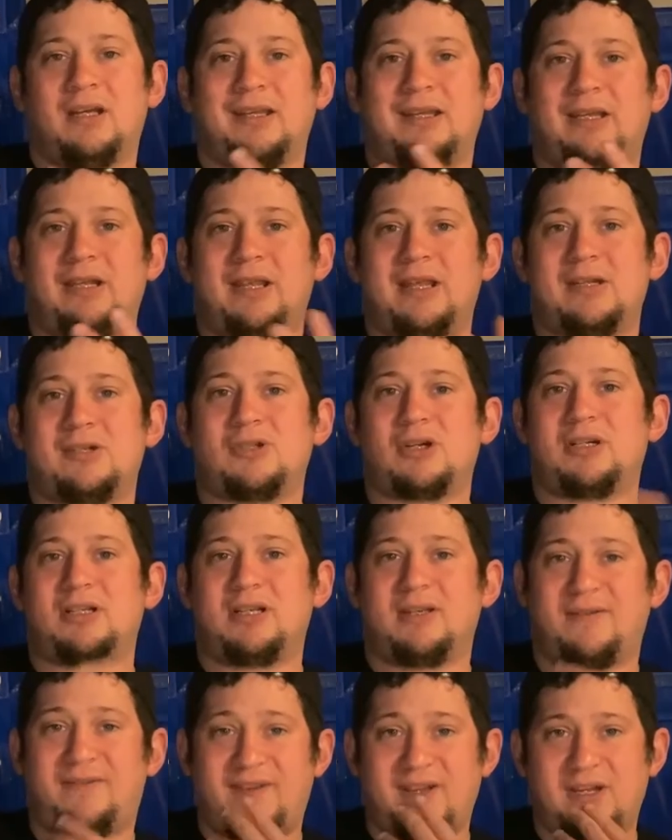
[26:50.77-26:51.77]
you then start
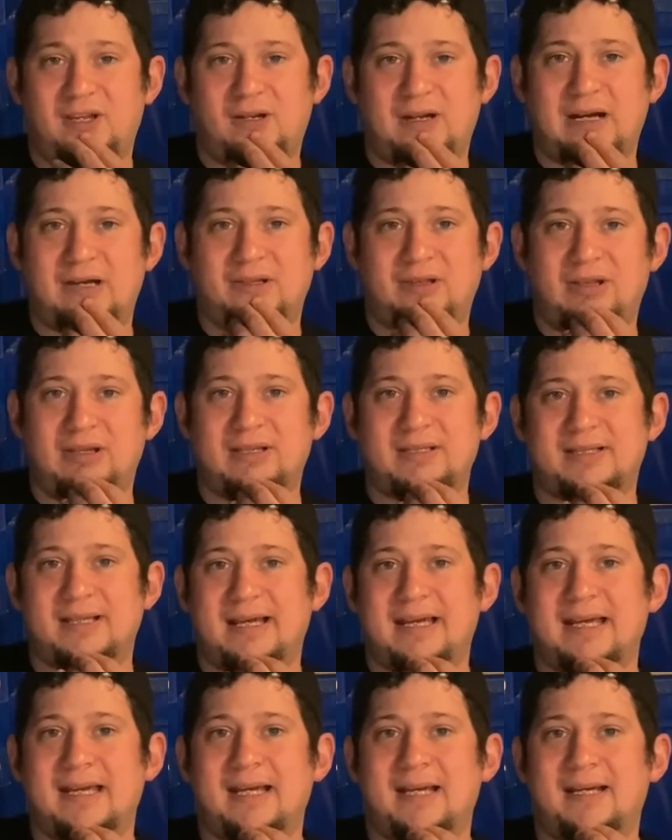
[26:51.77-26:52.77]
to figure out things
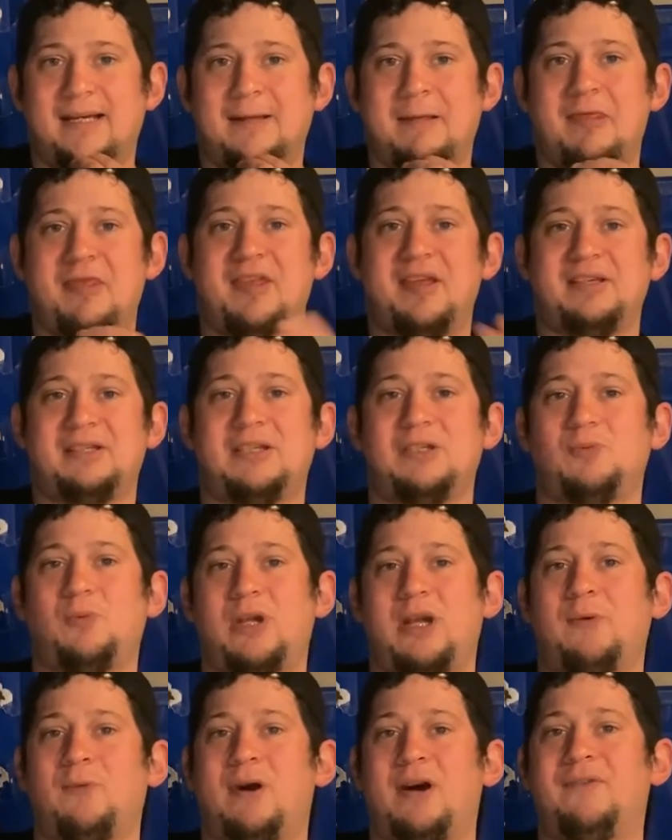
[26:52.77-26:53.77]
like, this is
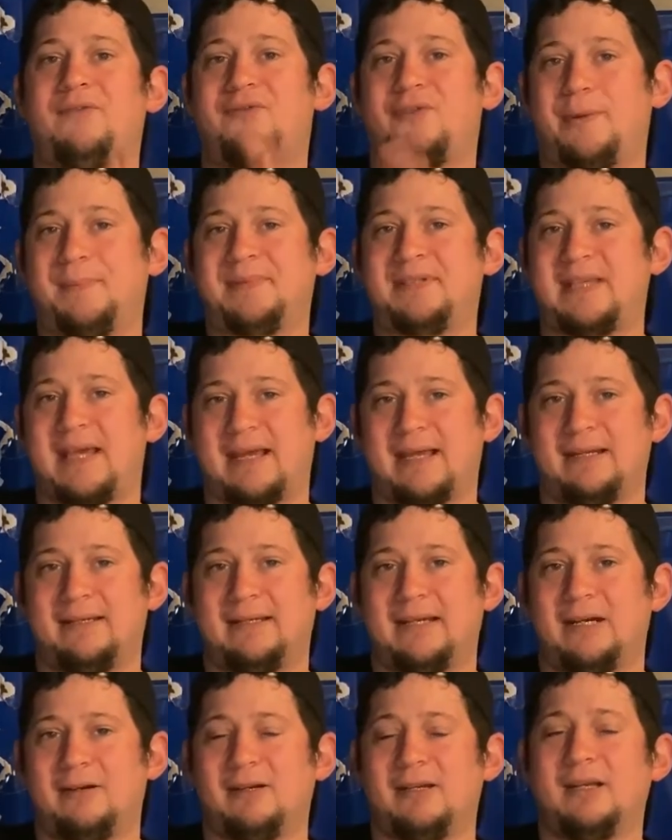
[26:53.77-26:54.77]
what I want from
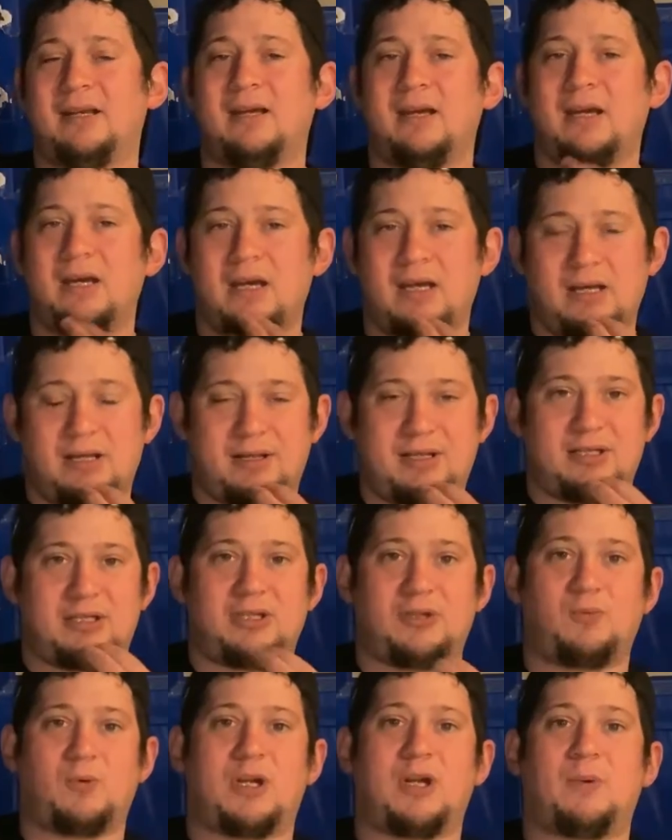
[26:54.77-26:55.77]
secondary. This
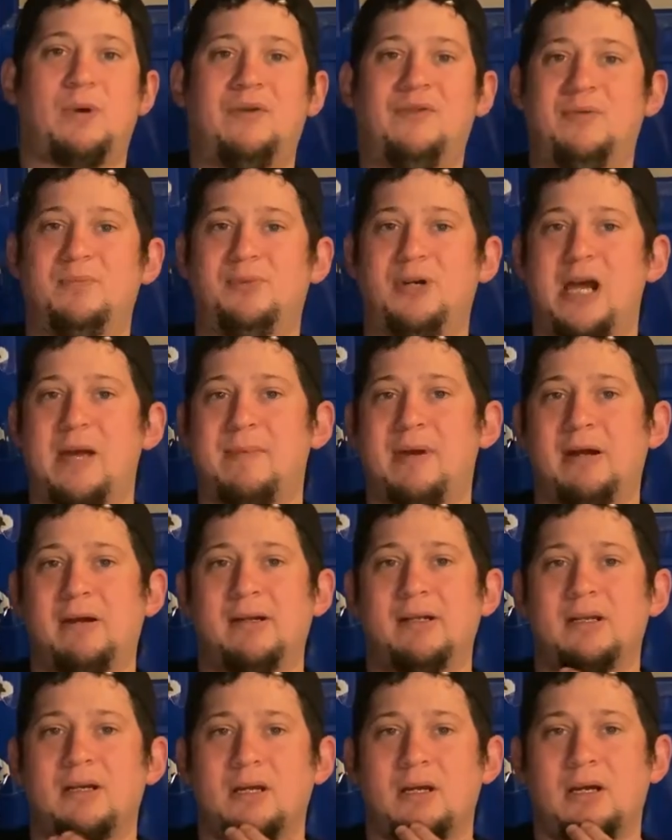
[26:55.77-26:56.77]
is what I want from primary.
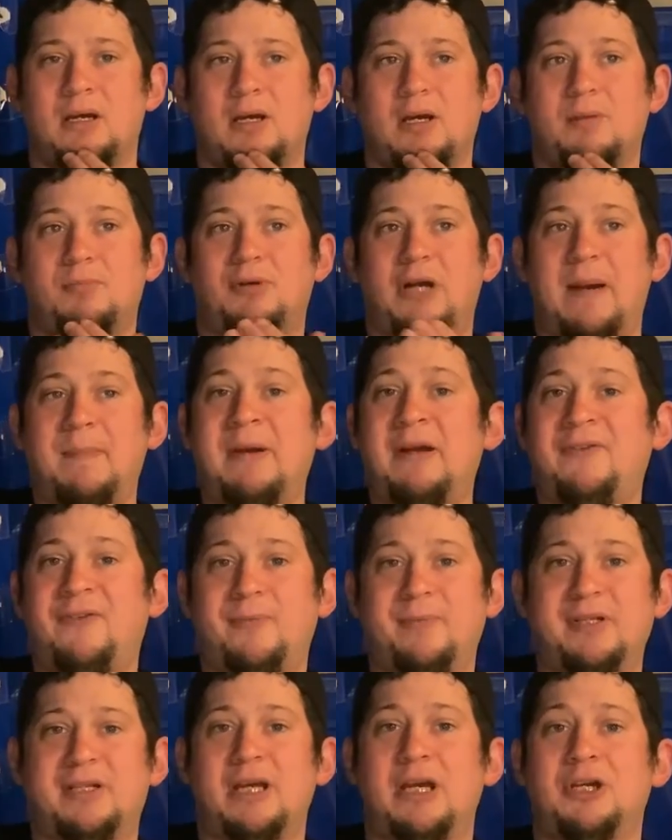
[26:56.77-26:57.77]
Primary
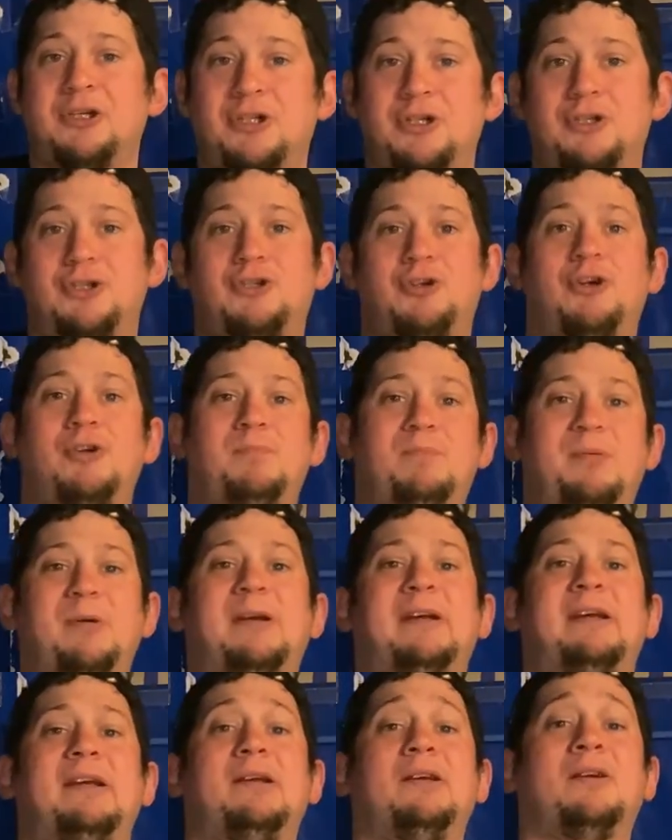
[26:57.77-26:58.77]
fermentation should
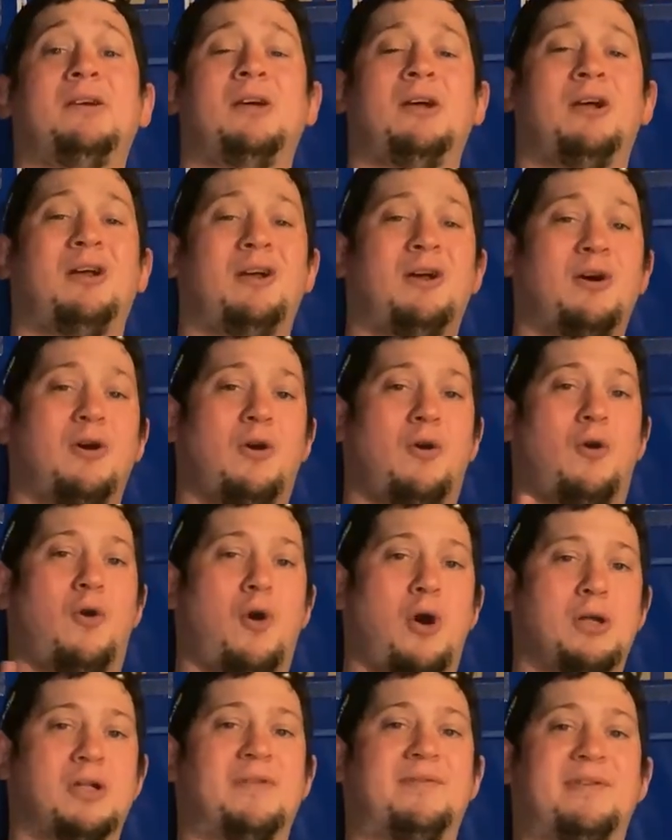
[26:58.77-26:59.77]
be
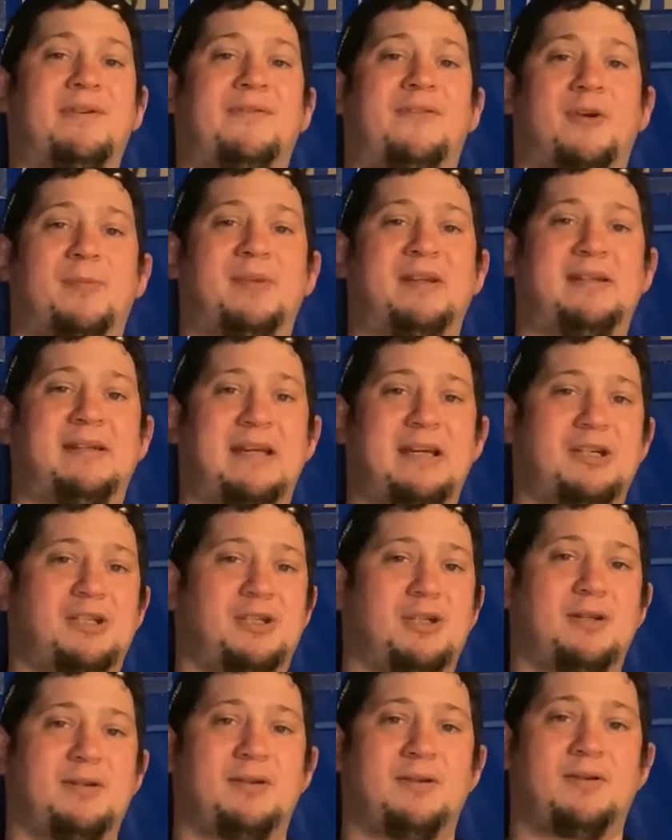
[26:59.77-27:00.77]
all of the fermentation.